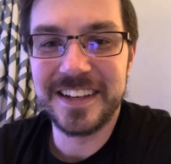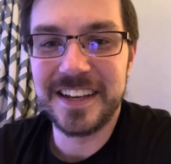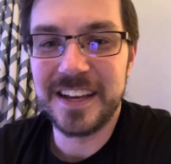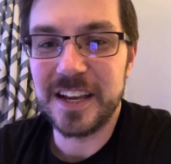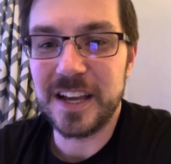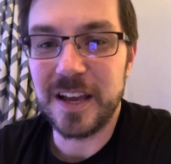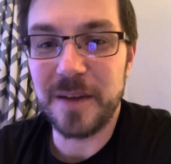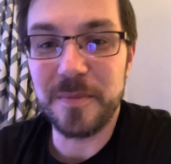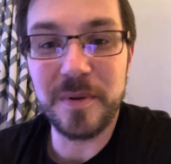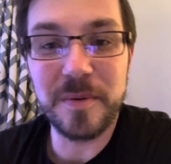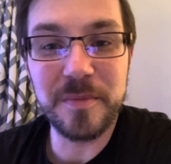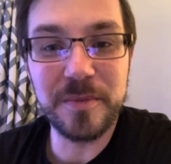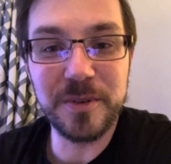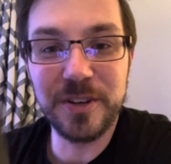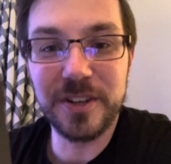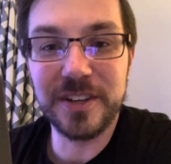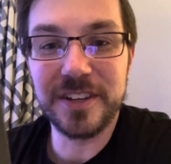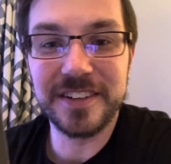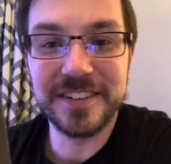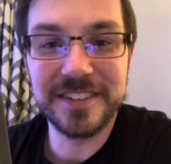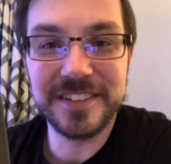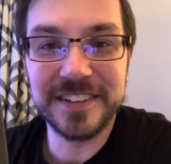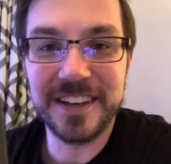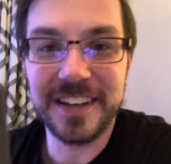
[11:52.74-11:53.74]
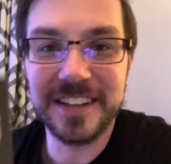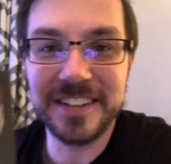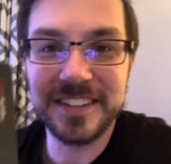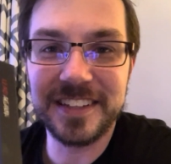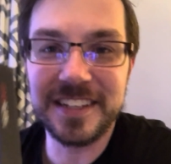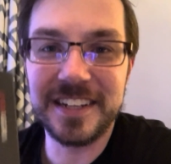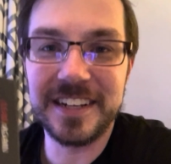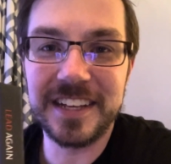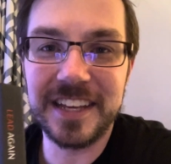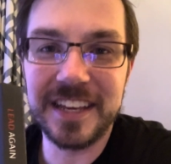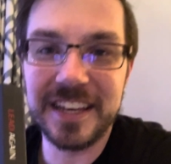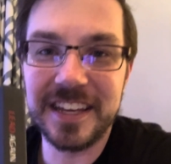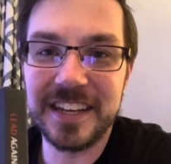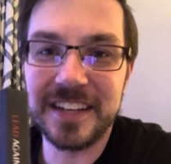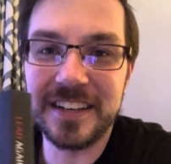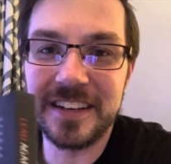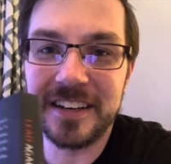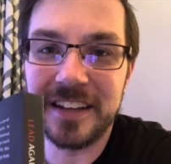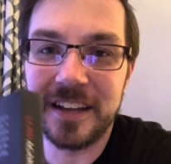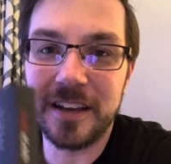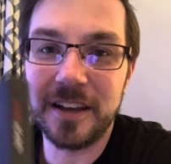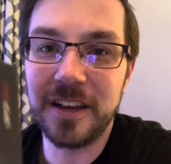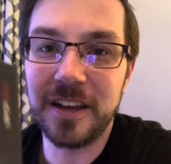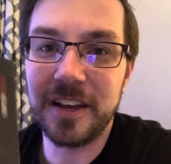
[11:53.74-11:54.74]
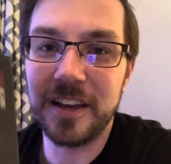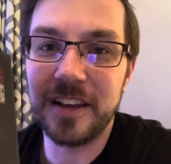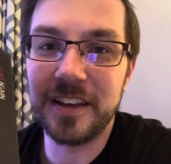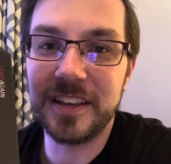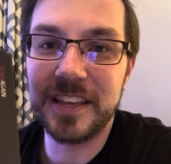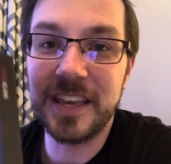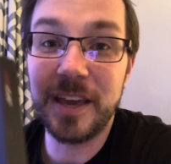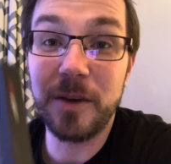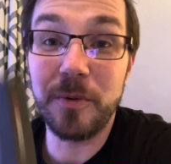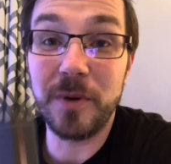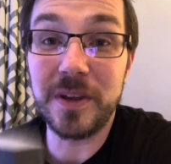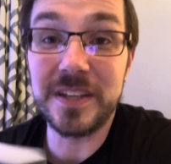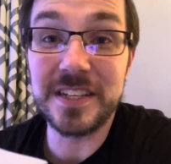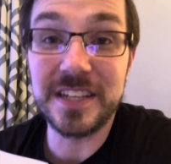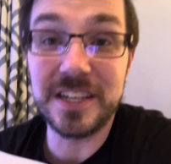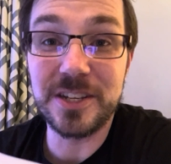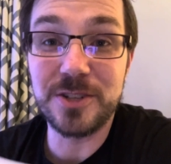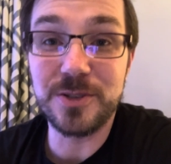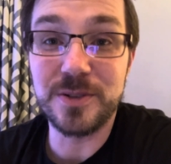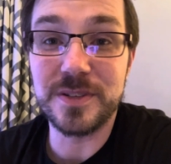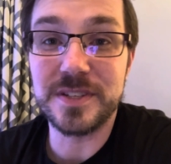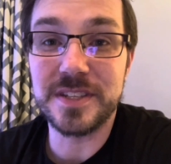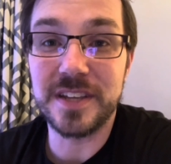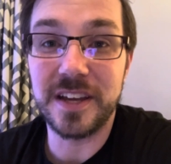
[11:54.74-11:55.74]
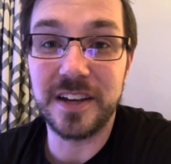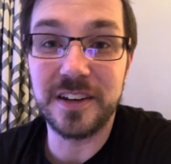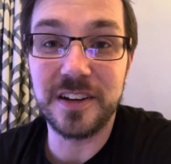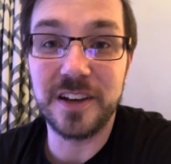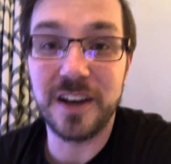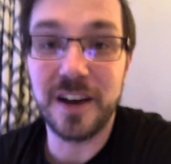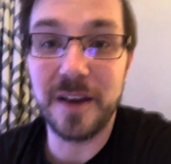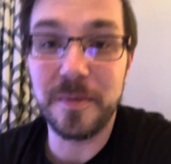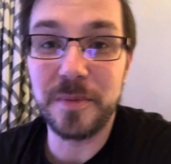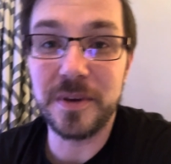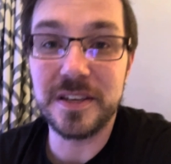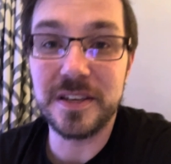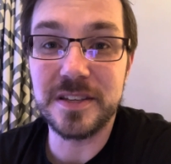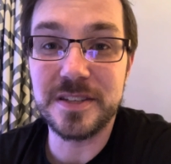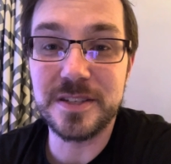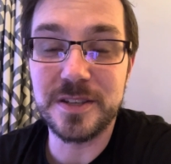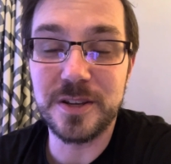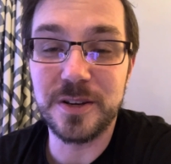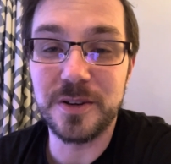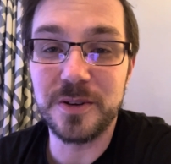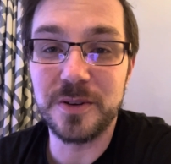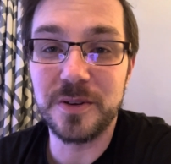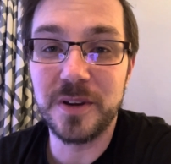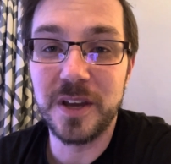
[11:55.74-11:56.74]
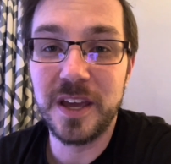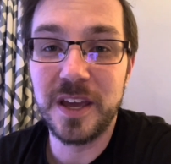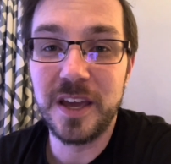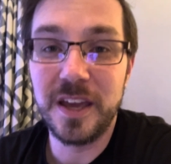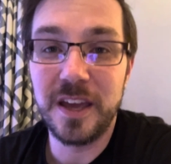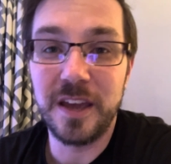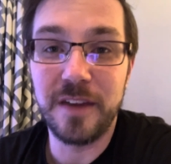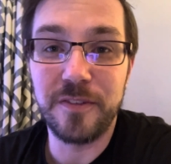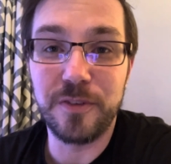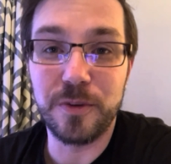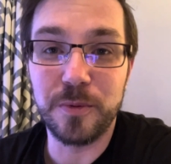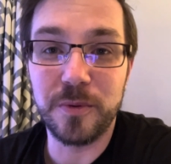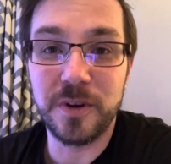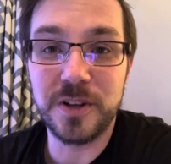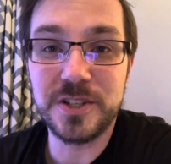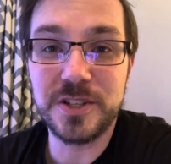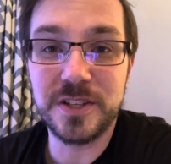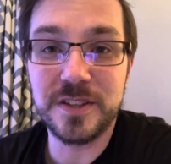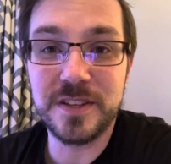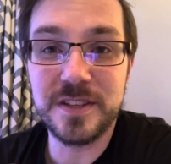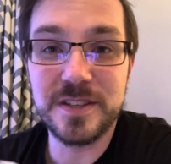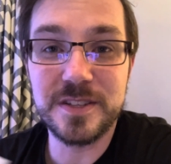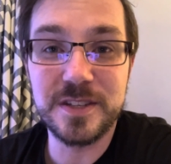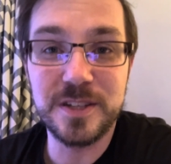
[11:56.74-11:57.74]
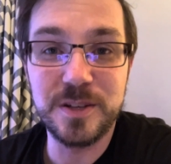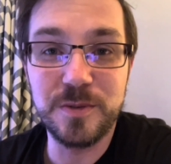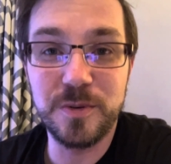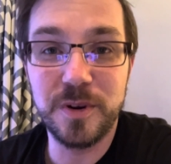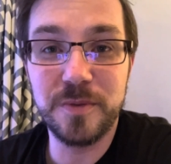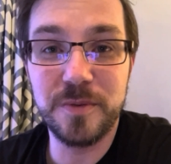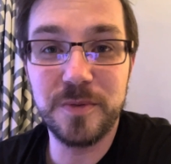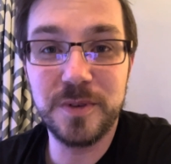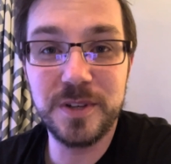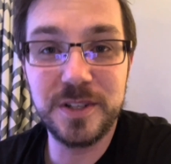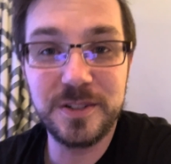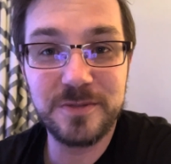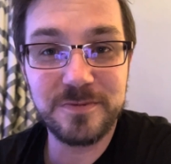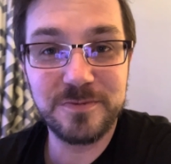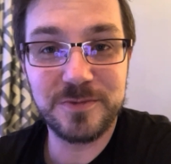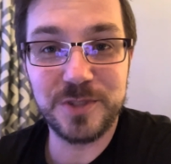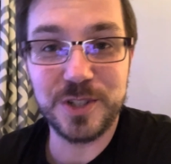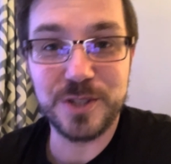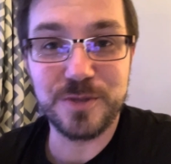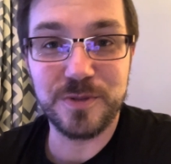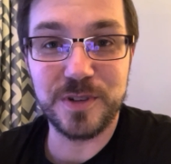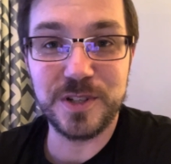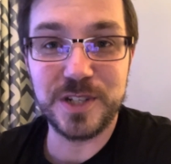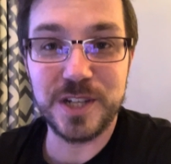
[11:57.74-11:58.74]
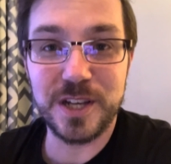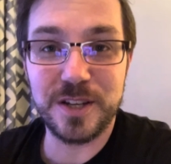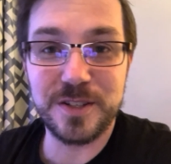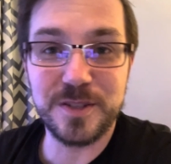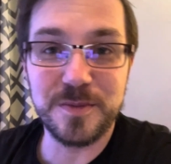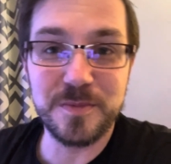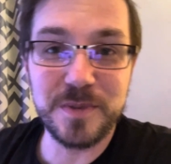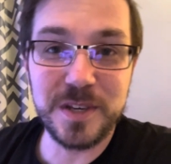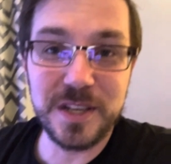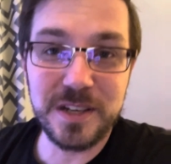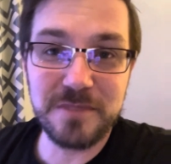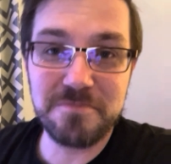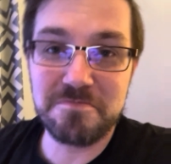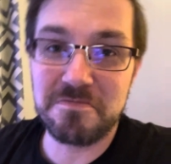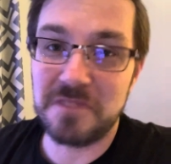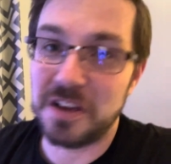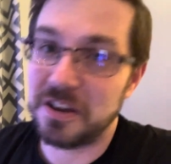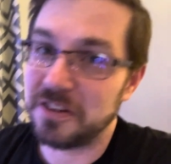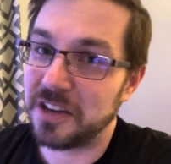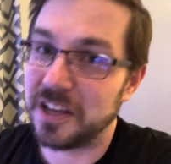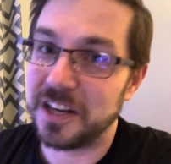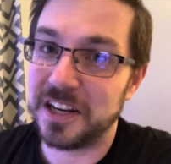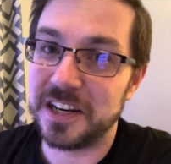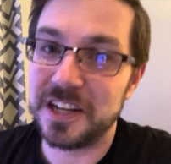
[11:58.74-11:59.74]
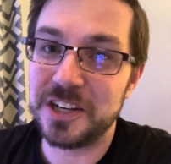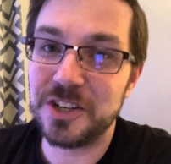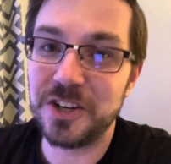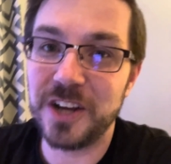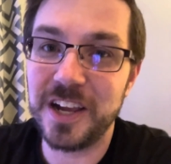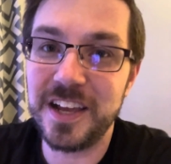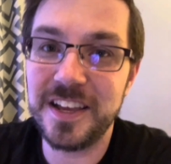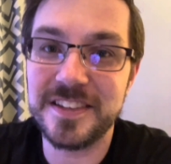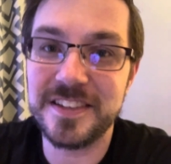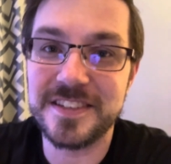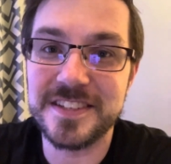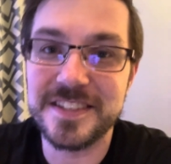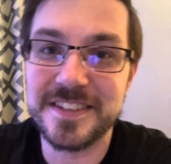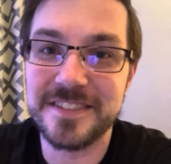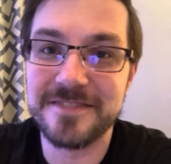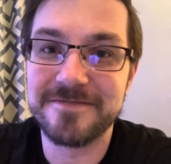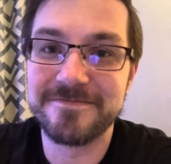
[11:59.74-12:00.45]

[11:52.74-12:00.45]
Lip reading: Got my book, got Lead Again. Can't wait to get you a signed copy. So if you're watching this and you want one, just reach out to me. I'll get it in your hands.